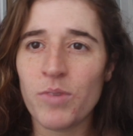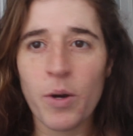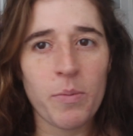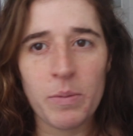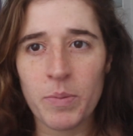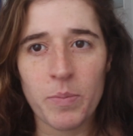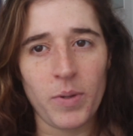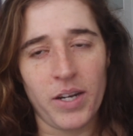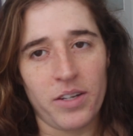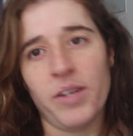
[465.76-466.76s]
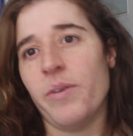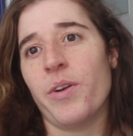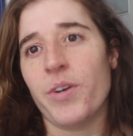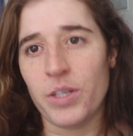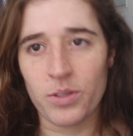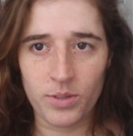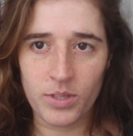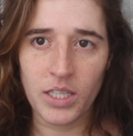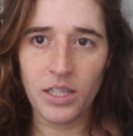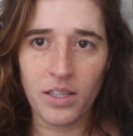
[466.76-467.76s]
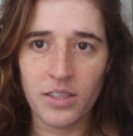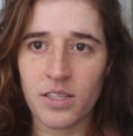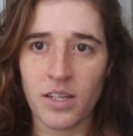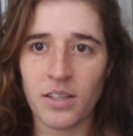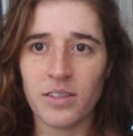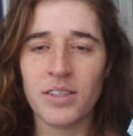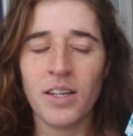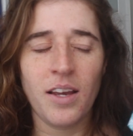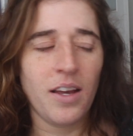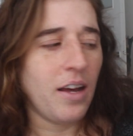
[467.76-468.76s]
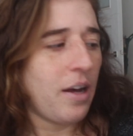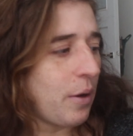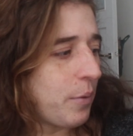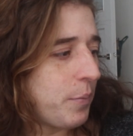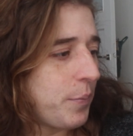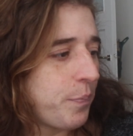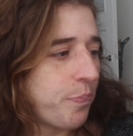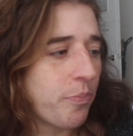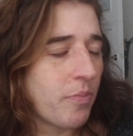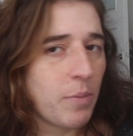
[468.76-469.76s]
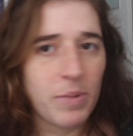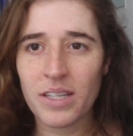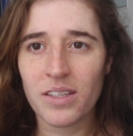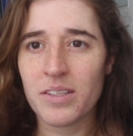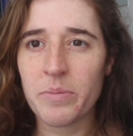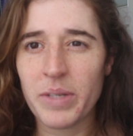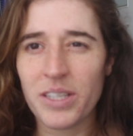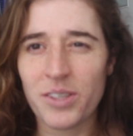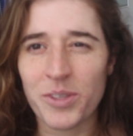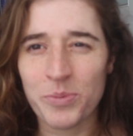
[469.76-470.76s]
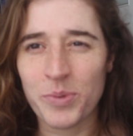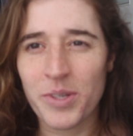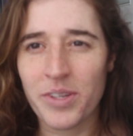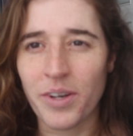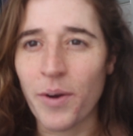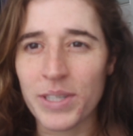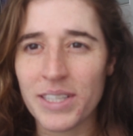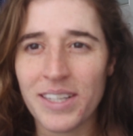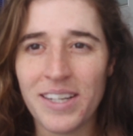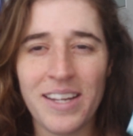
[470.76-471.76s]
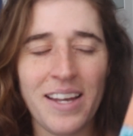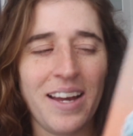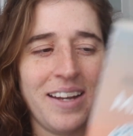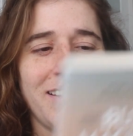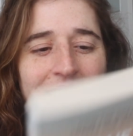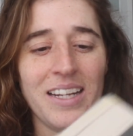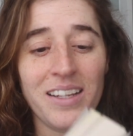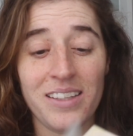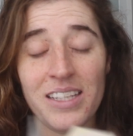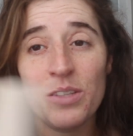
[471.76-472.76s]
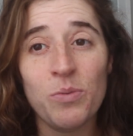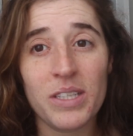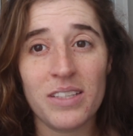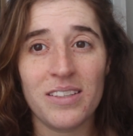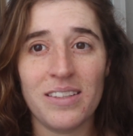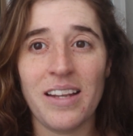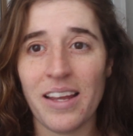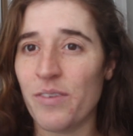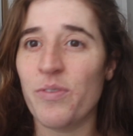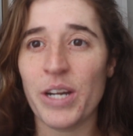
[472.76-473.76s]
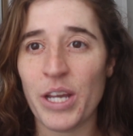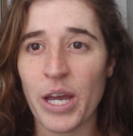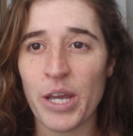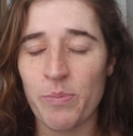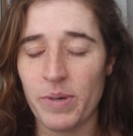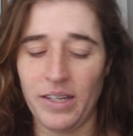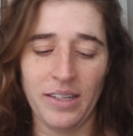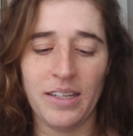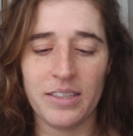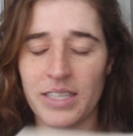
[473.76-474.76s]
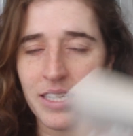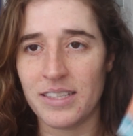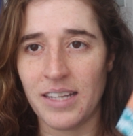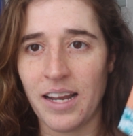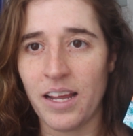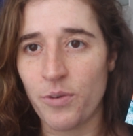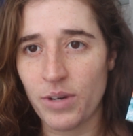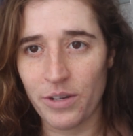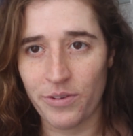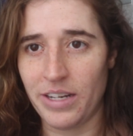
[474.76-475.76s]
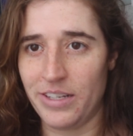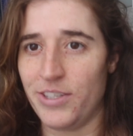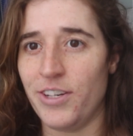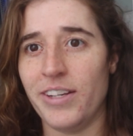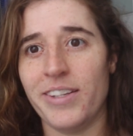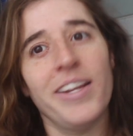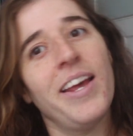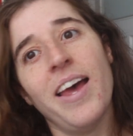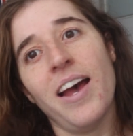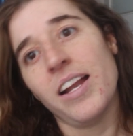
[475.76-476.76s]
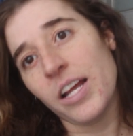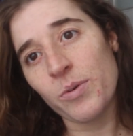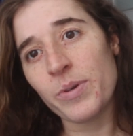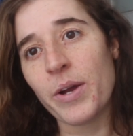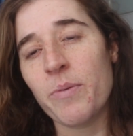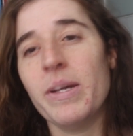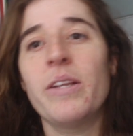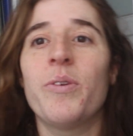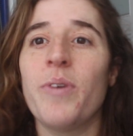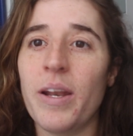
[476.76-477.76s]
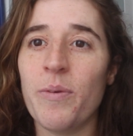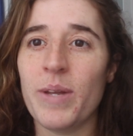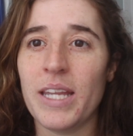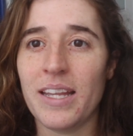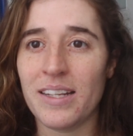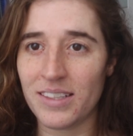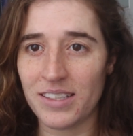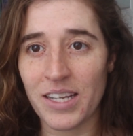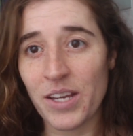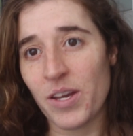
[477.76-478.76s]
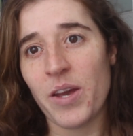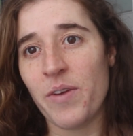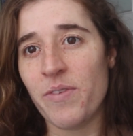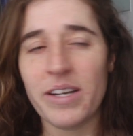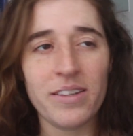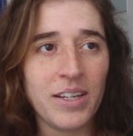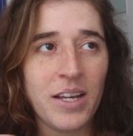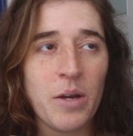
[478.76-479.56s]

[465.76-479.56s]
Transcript: normal people are never going to see these things. But that doesn't mean it's not worth knowing. And this was like very eye-opening in that sense, and I really enjoyed it. And I would recommend to anybody that is even